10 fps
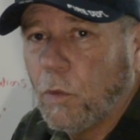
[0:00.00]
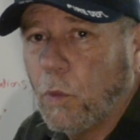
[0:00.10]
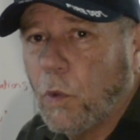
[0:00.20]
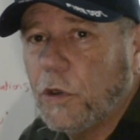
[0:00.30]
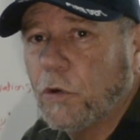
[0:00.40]

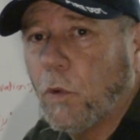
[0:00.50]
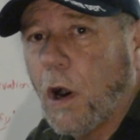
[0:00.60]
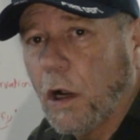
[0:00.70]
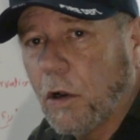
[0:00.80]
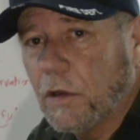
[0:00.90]
when you
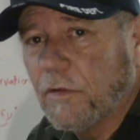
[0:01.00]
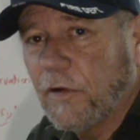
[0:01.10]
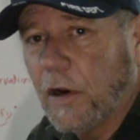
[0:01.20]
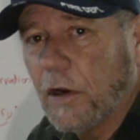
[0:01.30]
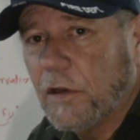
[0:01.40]
walk on the
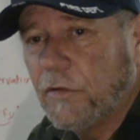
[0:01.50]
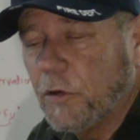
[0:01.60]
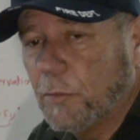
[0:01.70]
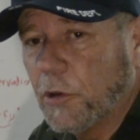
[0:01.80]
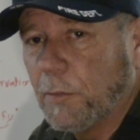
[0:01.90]
ferry if
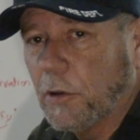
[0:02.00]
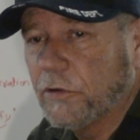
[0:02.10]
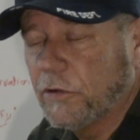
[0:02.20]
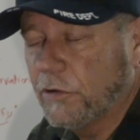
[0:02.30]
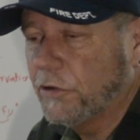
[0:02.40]
you
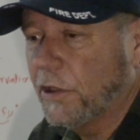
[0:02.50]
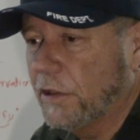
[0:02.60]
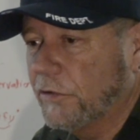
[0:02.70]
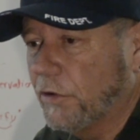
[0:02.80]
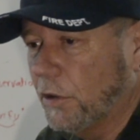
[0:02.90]
pre-purchase your
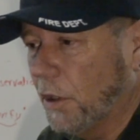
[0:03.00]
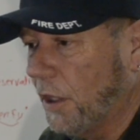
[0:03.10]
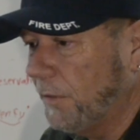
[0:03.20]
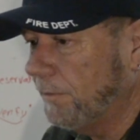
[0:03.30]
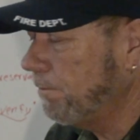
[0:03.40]
tickets
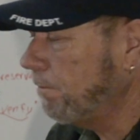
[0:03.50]
online.